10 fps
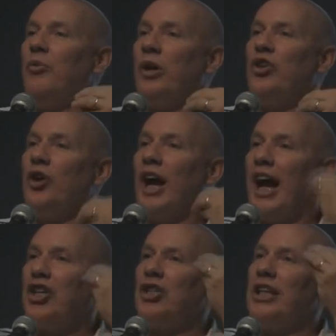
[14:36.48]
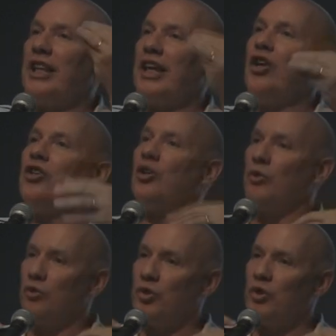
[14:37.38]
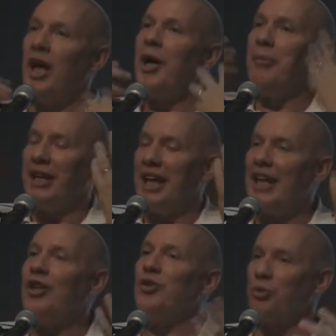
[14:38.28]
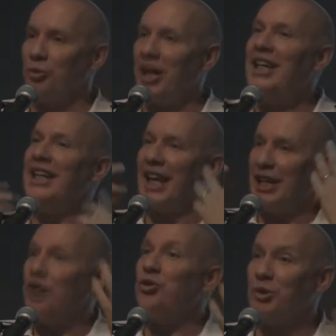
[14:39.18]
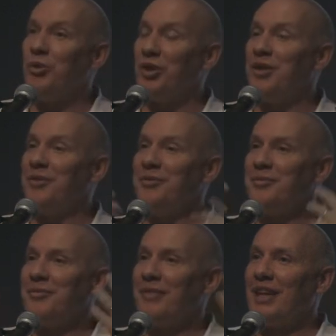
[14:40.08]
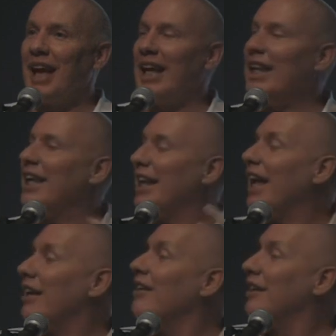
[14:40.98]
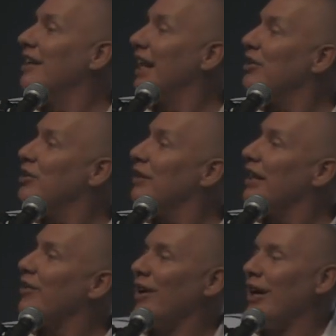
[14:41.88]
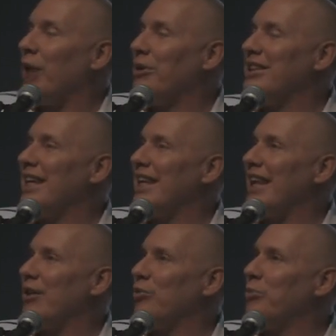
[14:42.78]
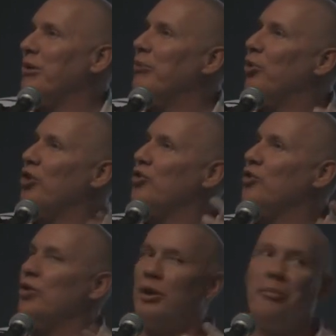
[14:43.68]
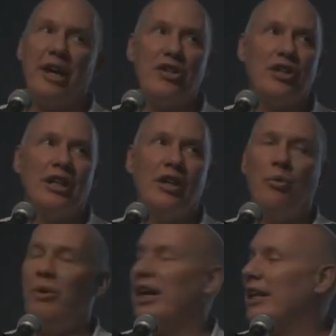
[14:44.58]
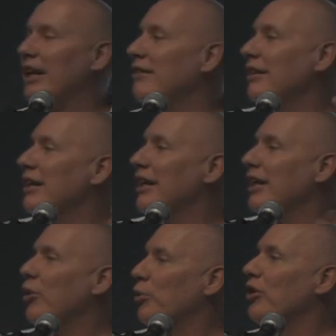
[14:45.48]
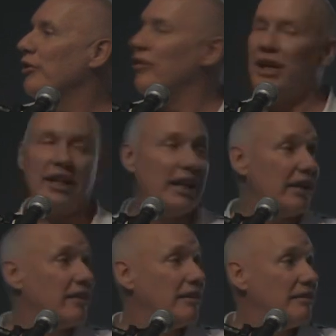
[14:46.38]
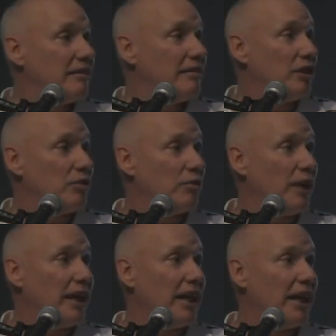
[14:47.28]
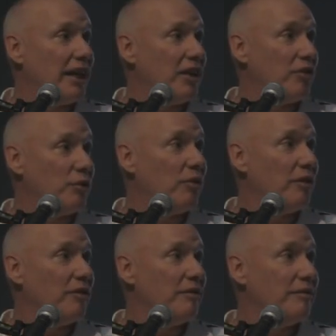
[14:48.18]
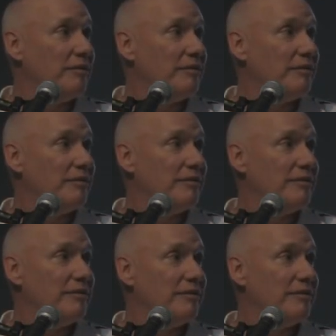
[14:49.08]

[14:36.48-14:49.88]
when you're actually there to, to emanate and to radiate the truth. Right. And then that, that's like, I would say that would be more true compassion in the way that, that we're defining it, just radiating the truth. Yeah,